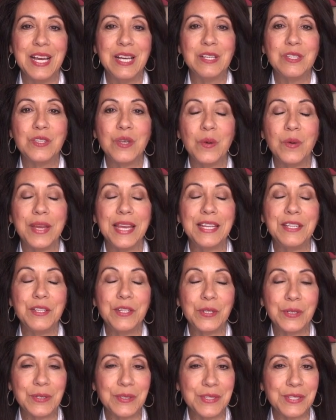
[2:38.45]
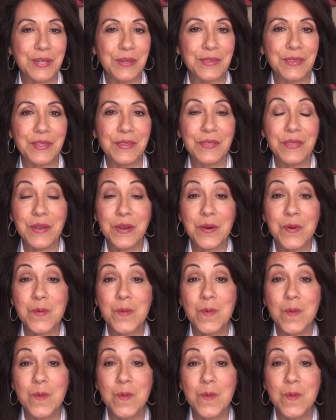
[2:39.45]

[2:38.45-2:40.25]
So it turns out that there